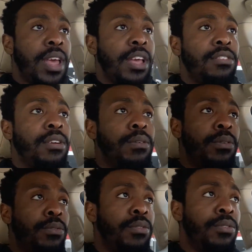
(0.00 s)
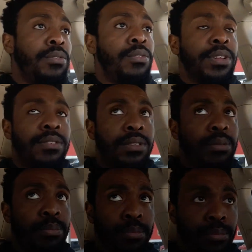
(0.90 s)
and someone wants
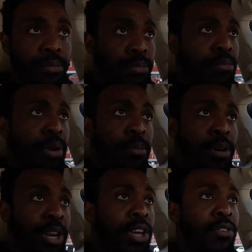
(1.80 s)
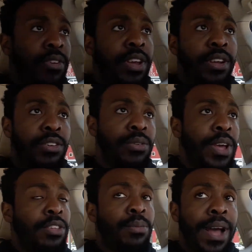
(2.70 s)
to bring money over here and do
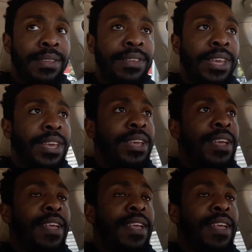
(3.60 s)
XYZ,